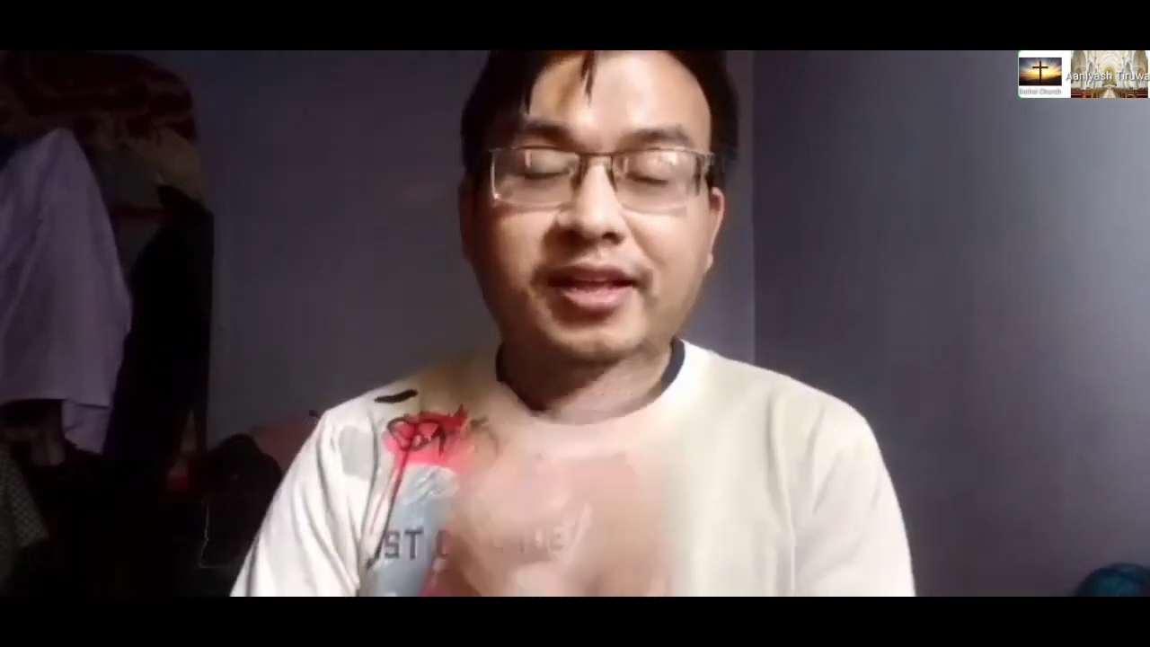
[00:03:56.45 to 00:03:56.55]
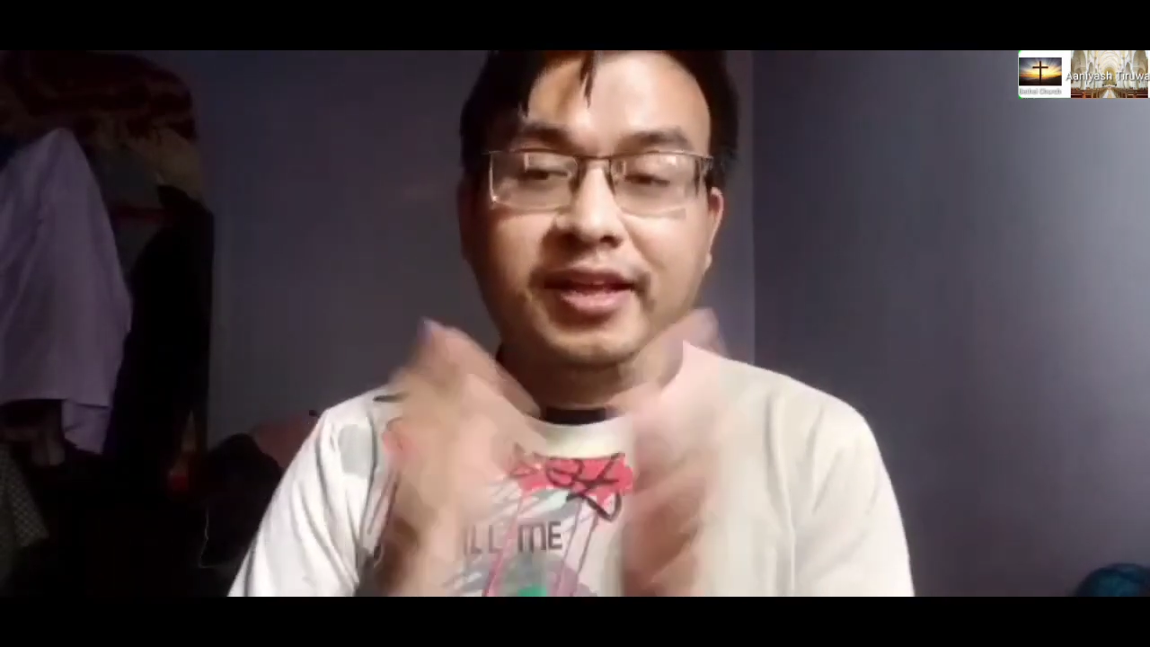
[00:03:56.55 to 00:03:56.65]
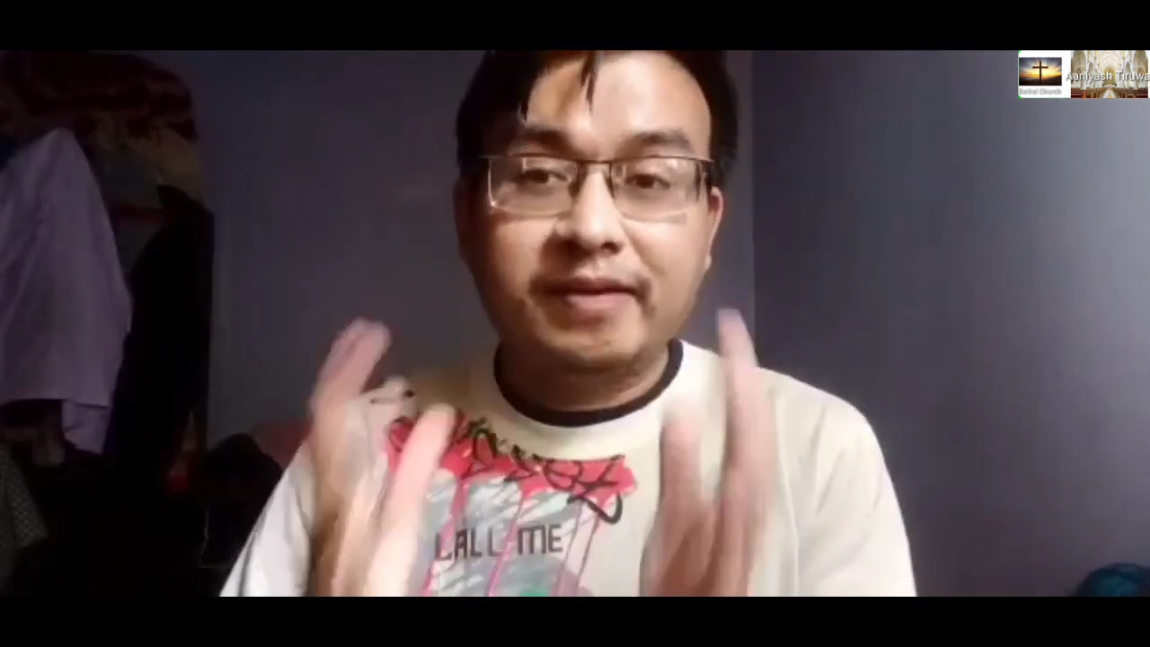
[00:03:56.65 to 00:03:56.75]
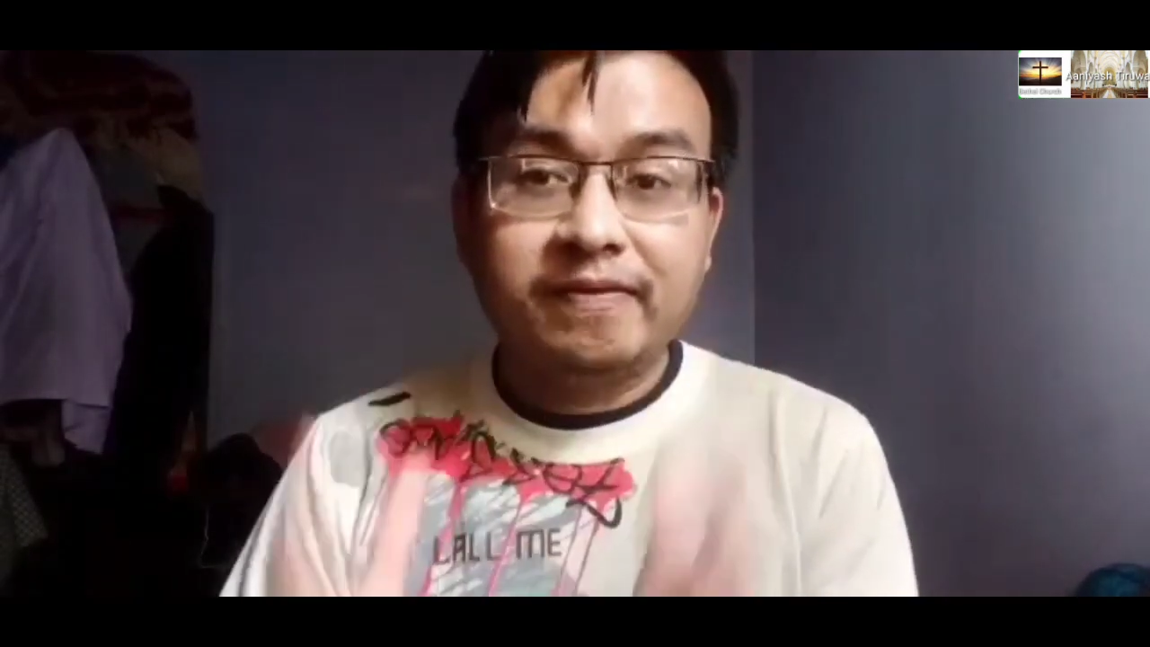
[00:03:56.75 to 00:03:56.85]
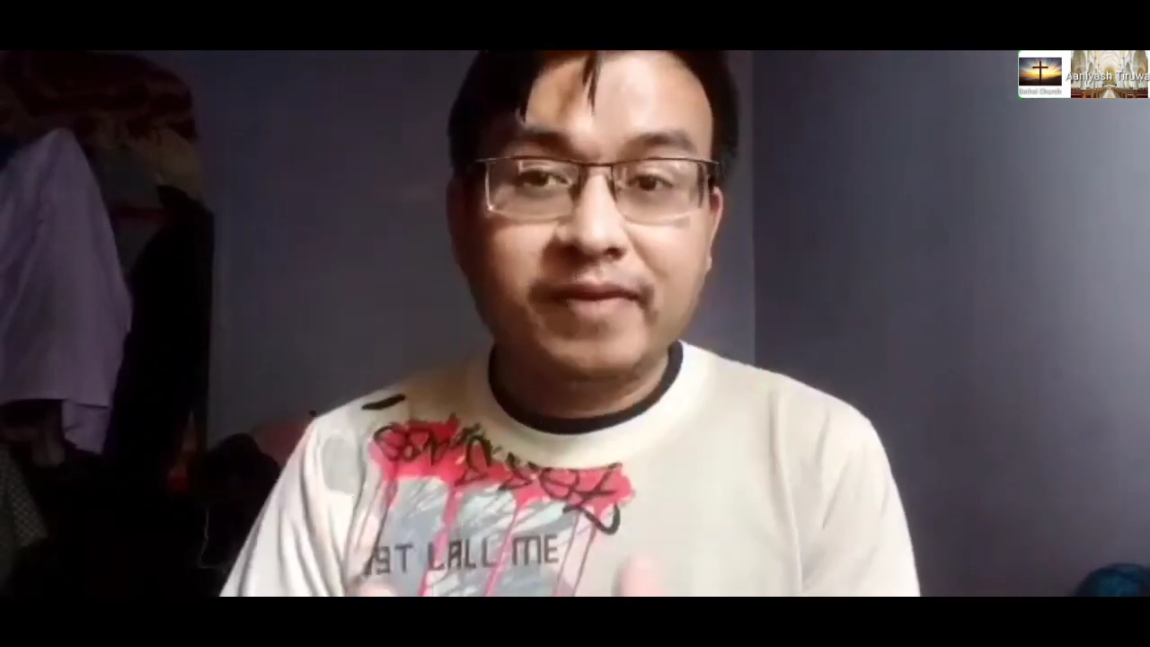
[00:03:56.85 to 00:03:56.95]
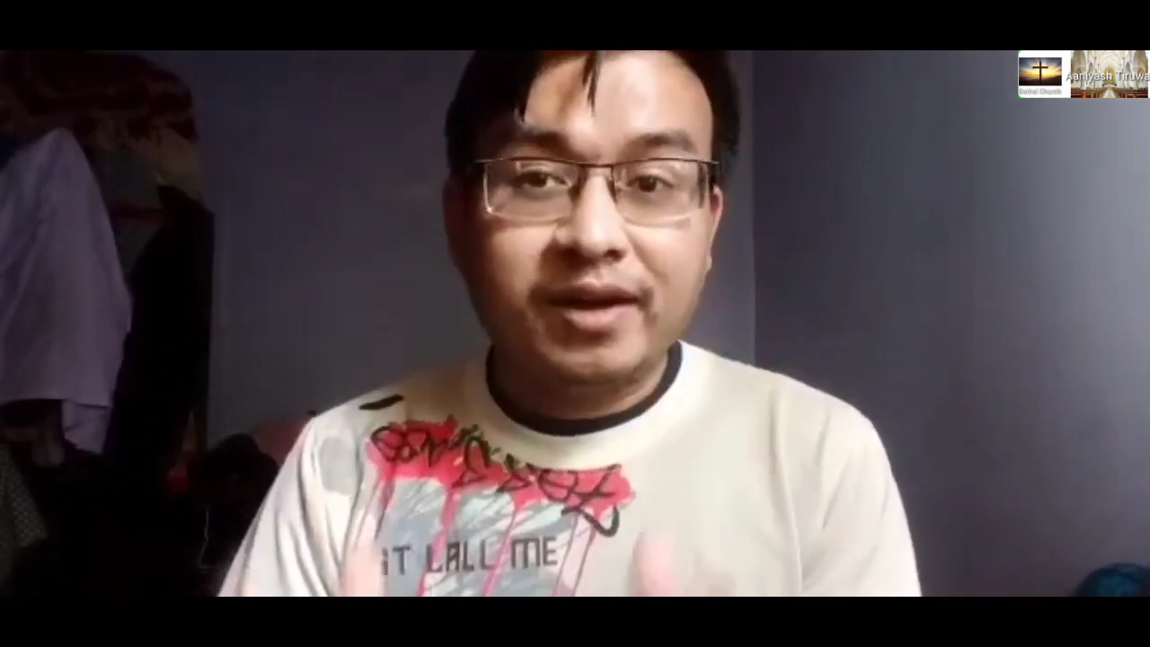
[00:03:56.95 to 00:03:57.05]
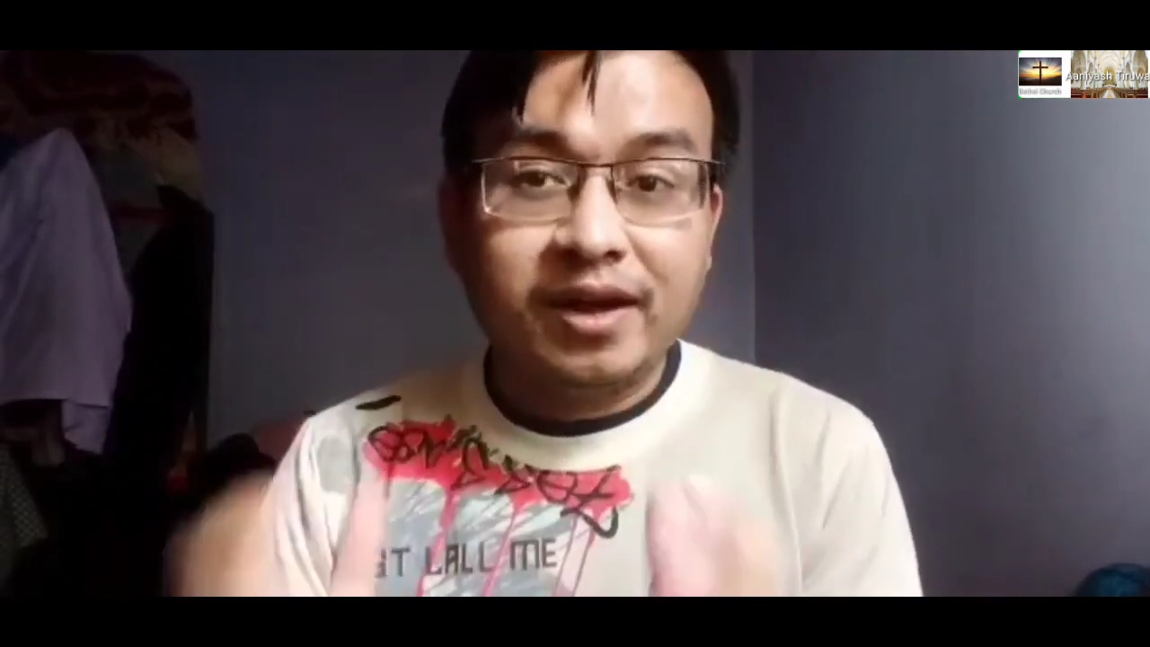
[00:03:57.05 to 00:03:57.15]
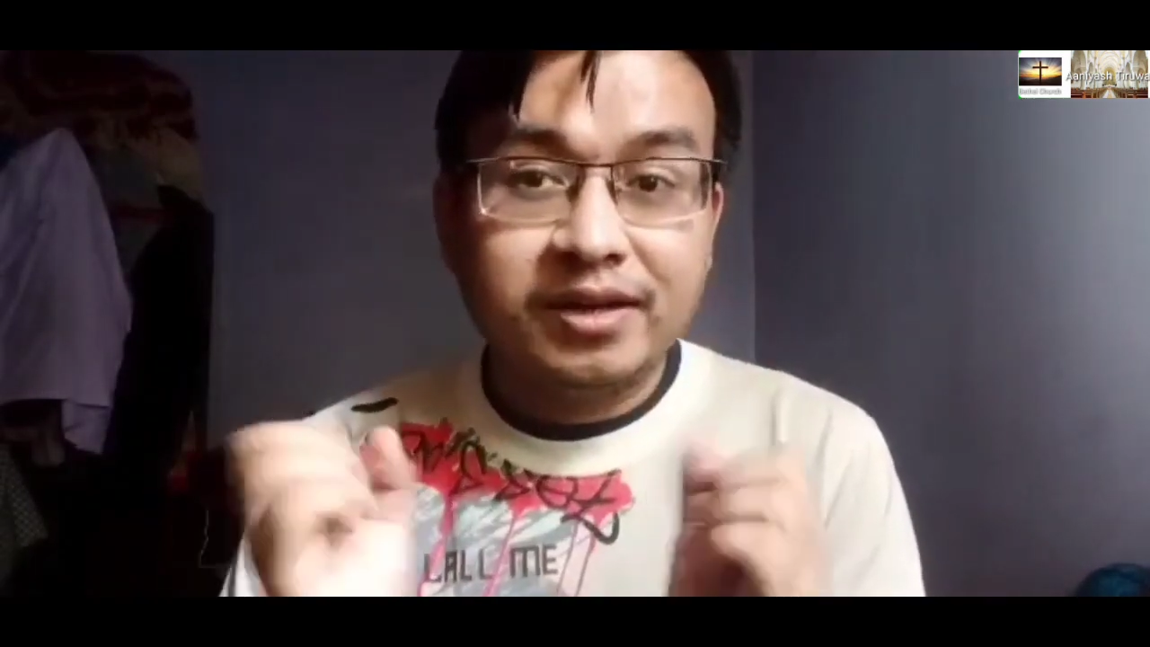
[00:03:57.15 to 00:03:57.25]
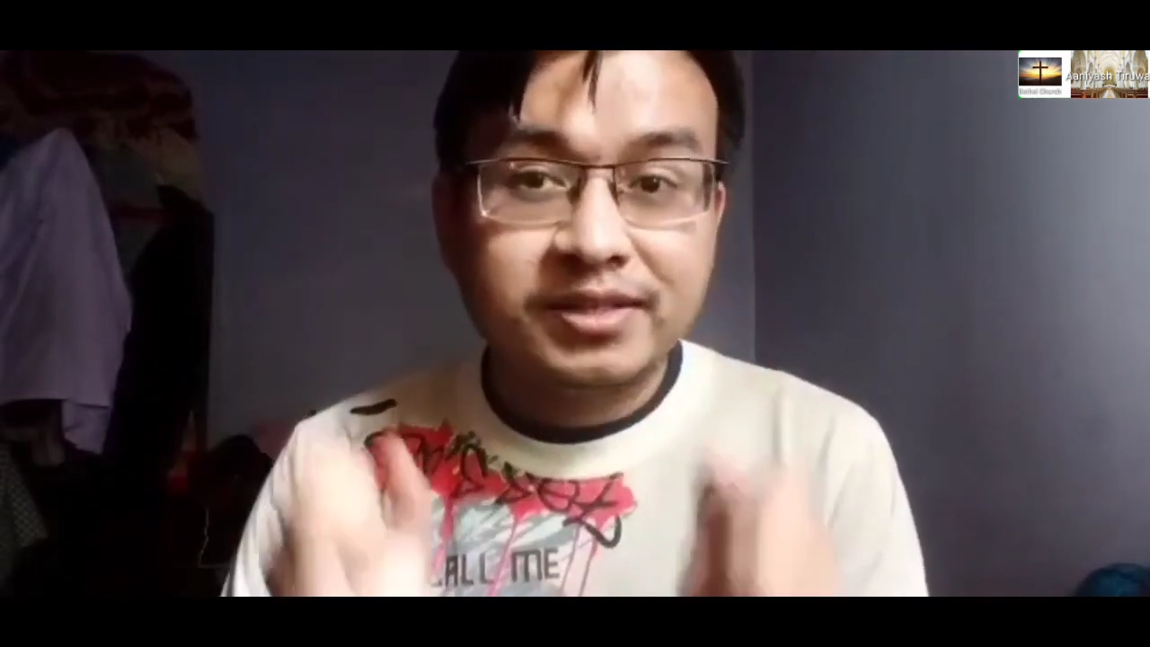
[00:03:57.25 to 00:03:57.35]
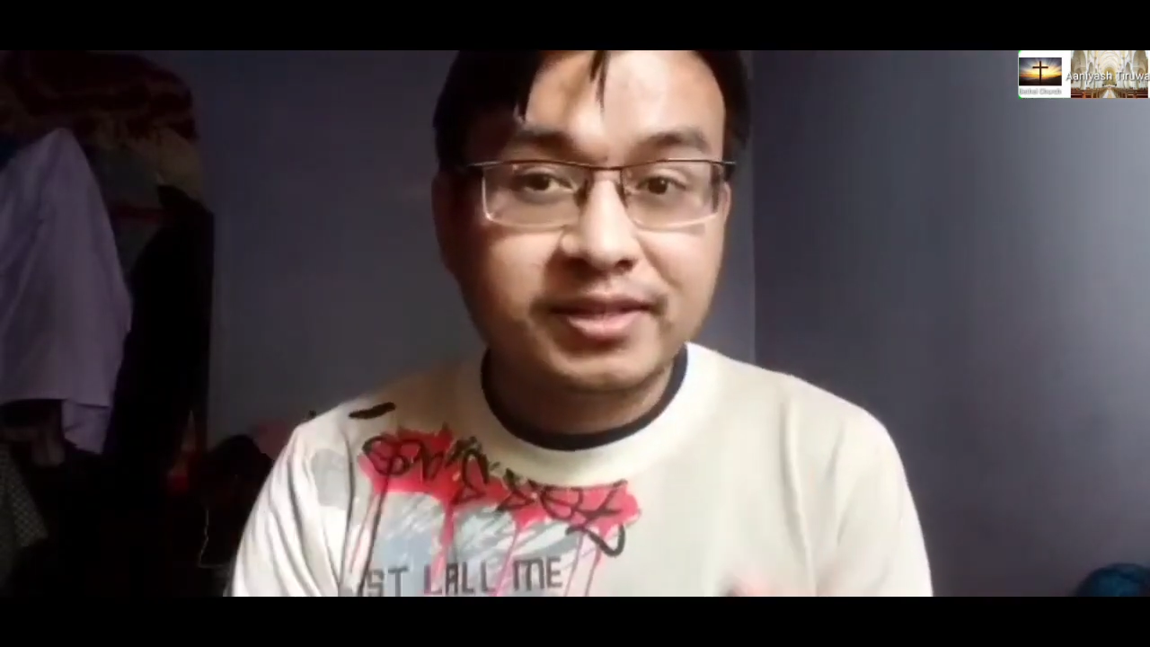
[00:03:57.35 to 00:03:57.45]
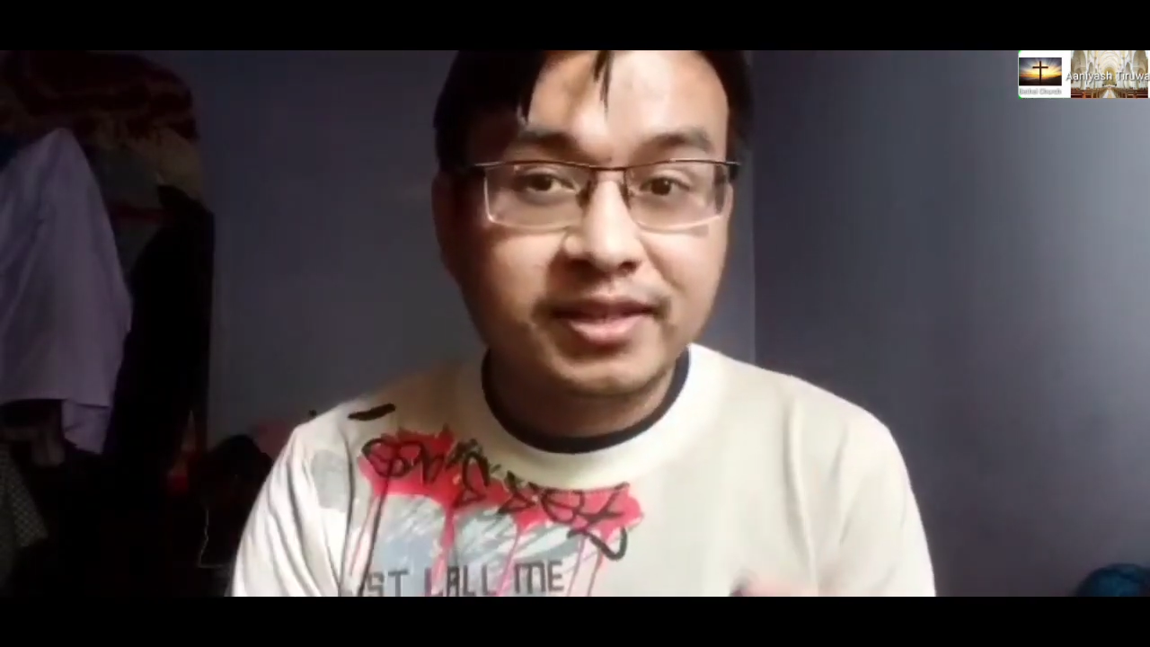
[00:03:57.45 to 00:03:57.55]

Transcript: gave us